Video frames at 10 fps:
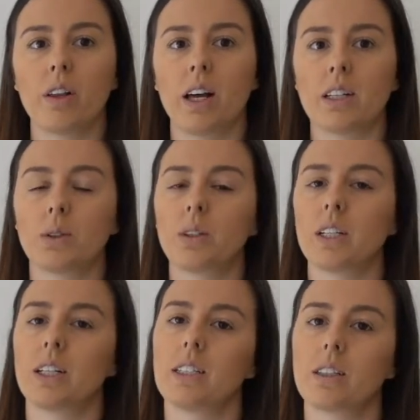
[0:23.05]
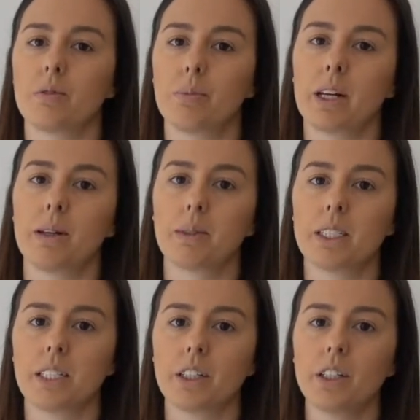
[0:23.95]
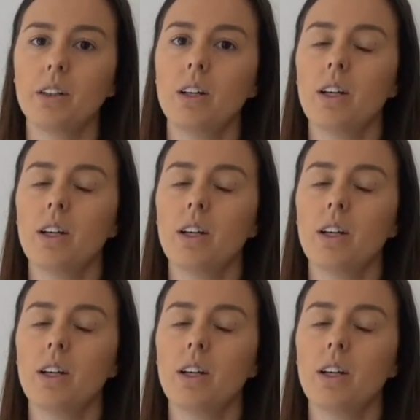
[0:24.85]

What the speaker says: large quantities of plant material,